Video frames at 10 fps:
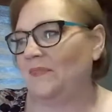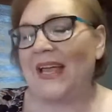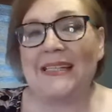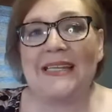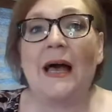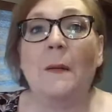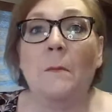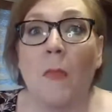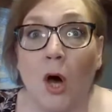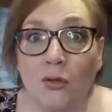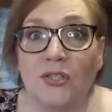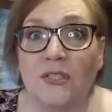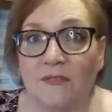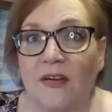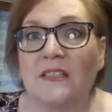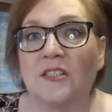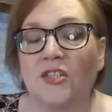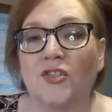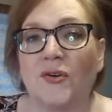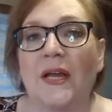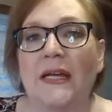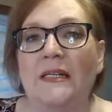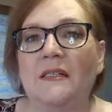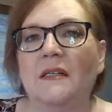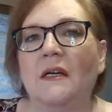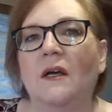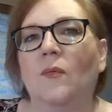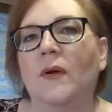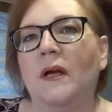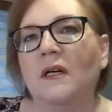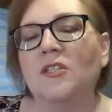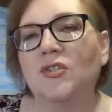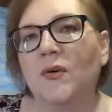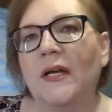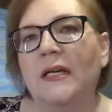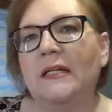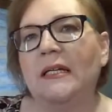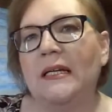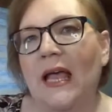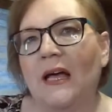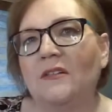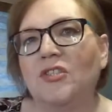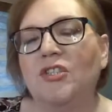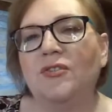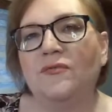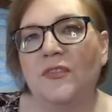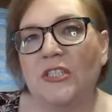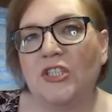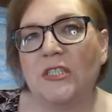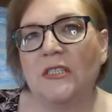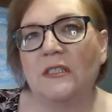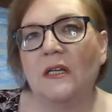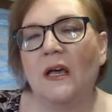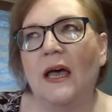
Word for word: That's how most of us are trained we aren't trained in how to vision,